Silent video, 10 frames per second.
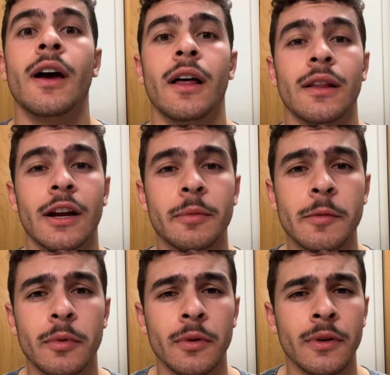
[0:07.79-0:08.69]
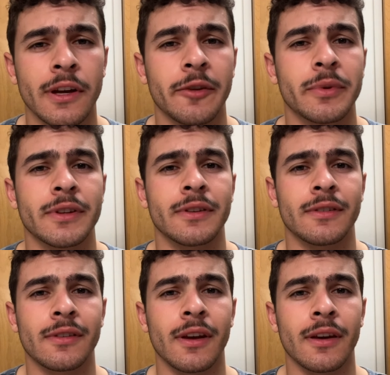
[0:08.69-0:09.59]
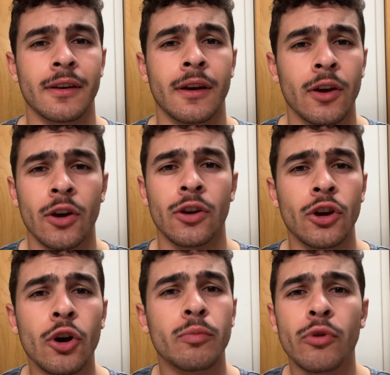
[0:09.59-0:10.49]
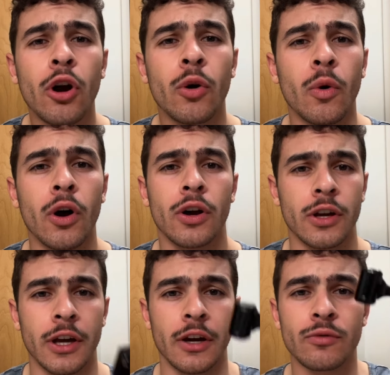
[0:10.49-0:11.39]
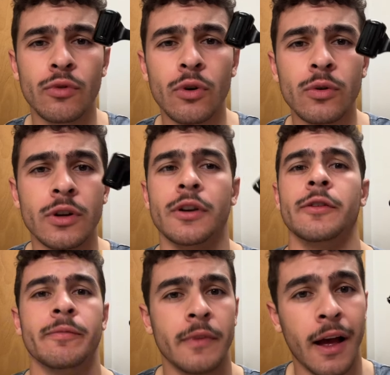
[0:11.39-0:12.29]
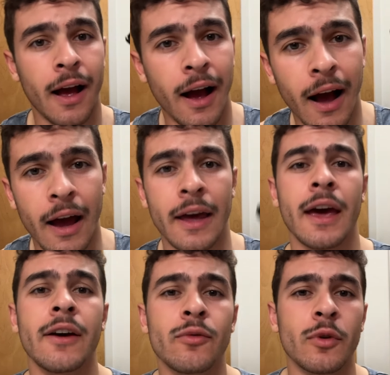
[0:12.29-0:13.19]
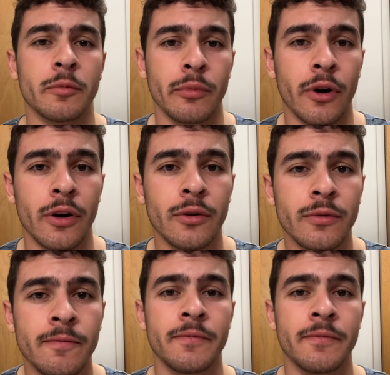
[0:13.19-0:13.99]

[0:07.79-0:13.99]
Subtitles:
A lot of people have been saying, yo, bro, get a roller. I have one, bro.